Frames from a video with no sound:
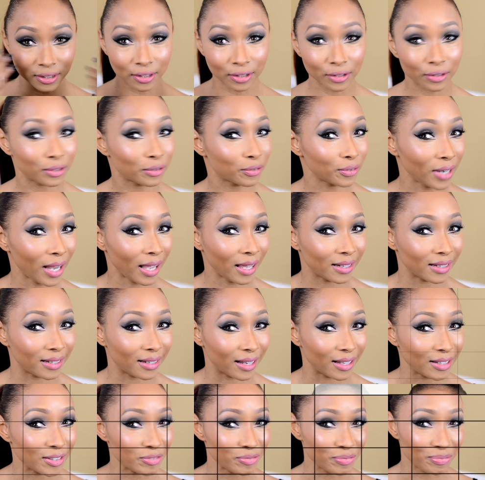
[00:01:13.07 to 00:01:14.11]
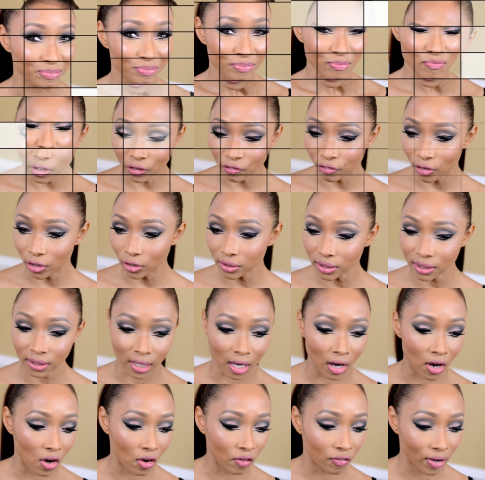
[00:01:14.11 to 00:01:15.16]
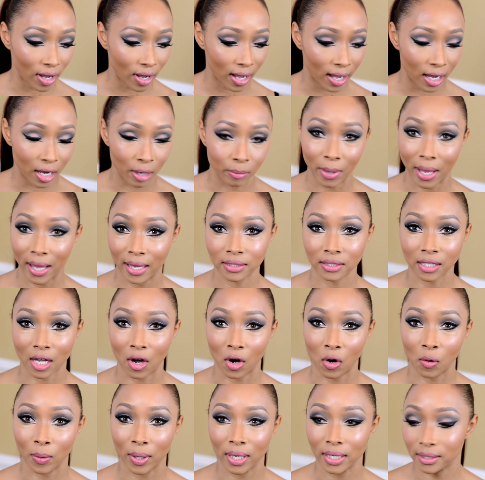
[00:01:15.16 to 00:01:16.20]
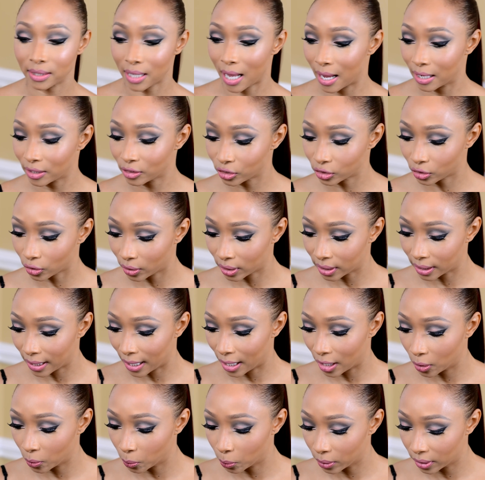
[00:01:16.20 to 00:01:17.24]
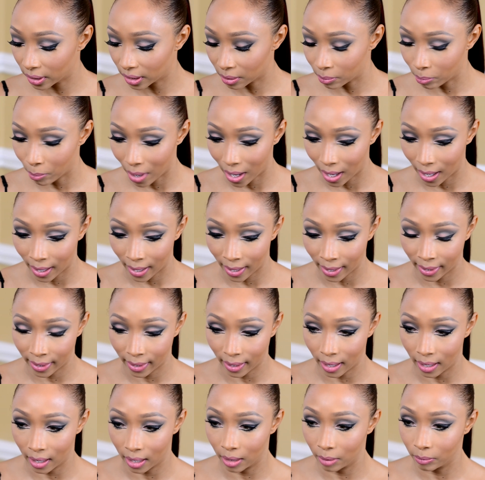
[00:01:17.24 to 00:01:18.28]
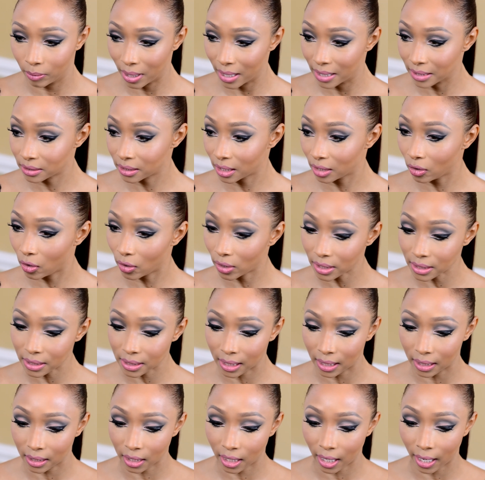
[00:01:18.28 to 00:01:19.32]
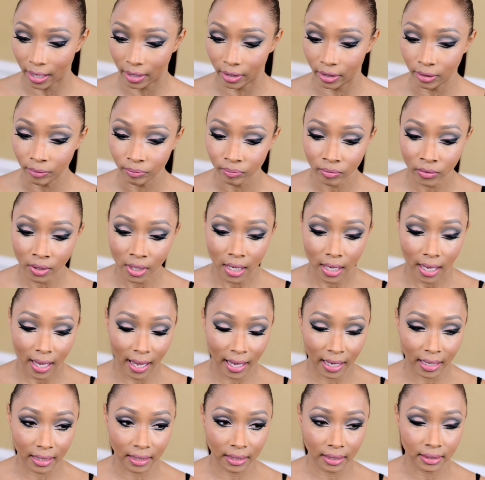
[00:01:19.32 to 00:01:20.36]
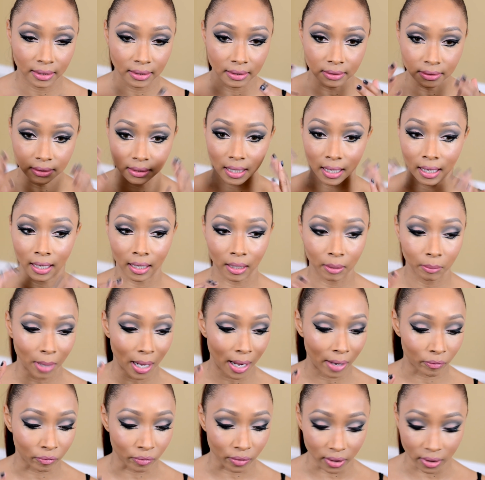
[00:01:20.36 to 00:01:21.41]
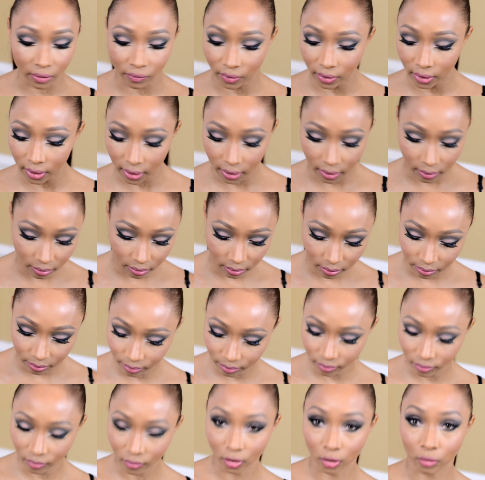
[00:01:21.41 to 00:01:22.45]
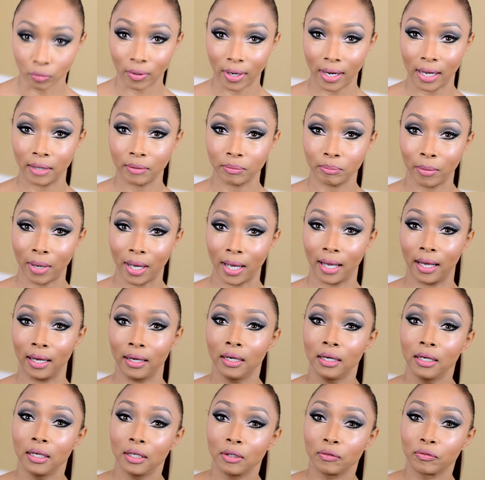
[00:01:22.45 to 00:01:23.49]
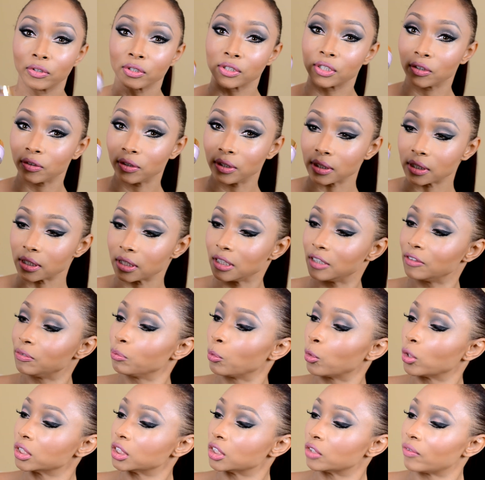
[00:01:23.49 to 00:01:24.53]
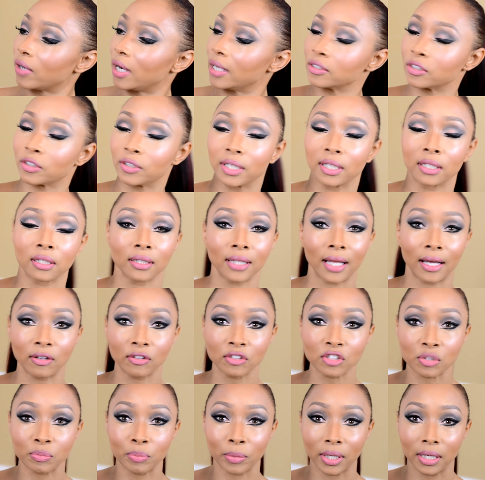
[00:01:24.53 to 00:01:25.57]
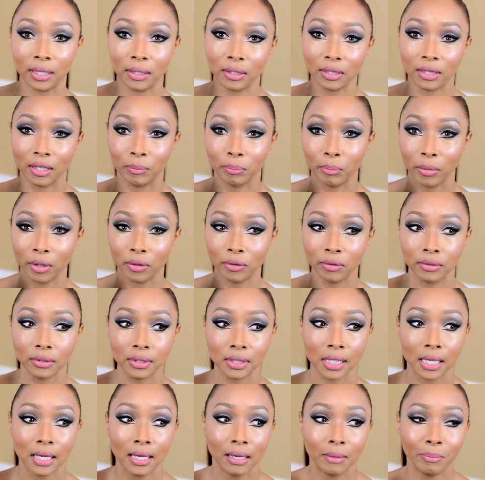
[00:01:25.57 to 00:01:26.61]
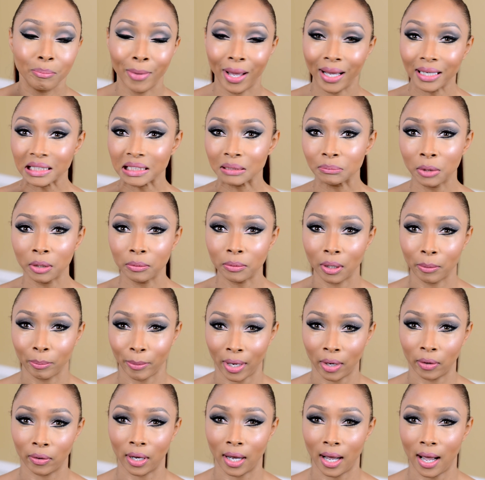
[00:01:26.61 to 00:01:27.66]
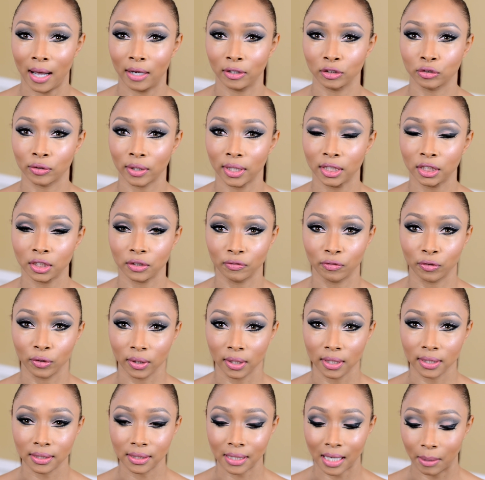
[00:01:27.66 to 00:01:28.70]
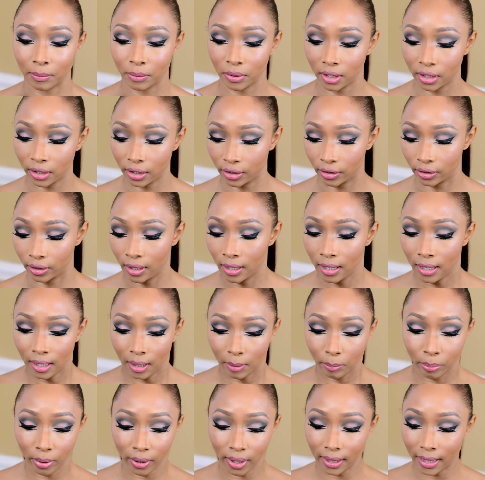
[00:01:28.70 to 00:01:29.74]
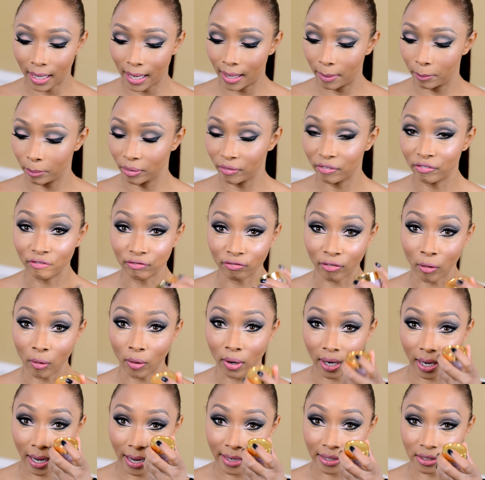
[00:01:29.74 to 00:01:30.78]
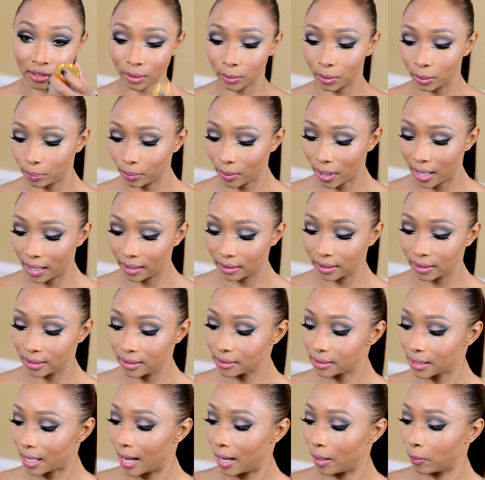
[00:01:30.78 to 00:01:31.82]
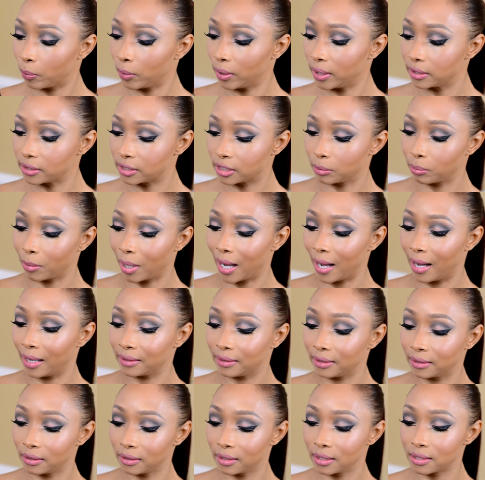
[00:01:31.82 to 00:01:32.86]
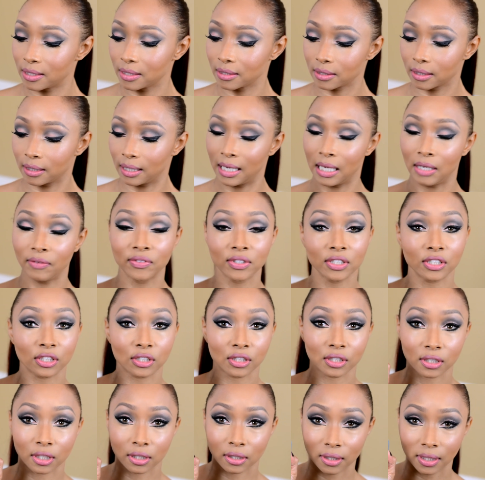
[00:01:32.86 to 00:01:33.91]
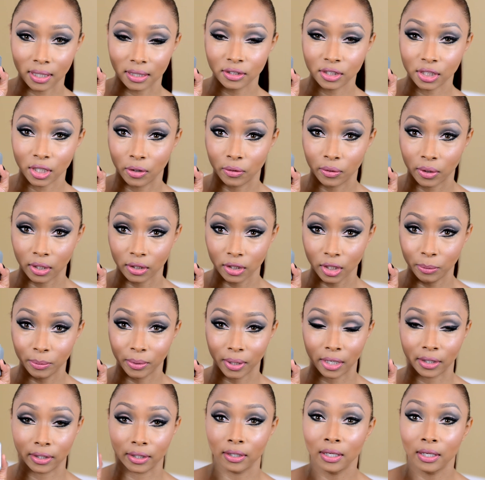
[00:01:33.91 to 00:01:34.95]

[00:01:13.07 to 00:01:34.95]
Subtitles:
created it. So first off, as always, I started out with my Estee Lauder skincare, and I really grabbed my Resilience Live Moisturizer. It allows me the most maximum amount of hydration for this time of the year. But before I actually applied this, I went to my Idealist. It's an even skin tone illuminator.